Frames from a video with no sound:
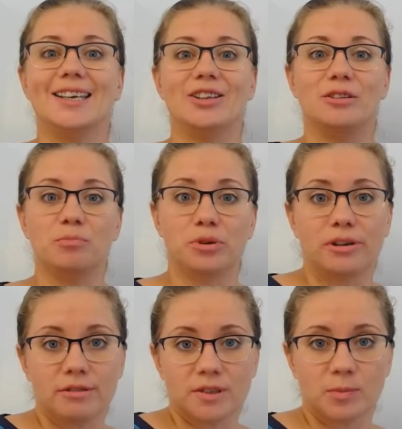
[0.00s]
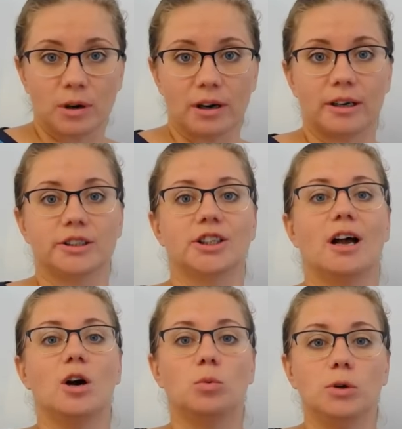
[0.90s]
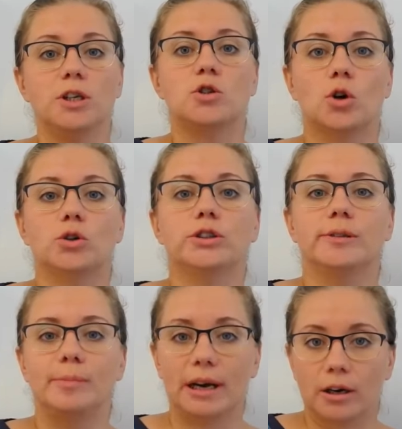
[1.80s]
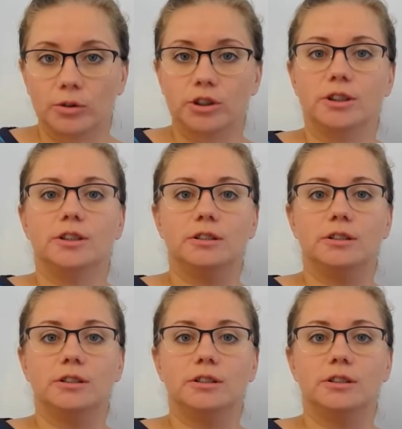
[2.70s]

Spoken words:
In the previous part, we talked about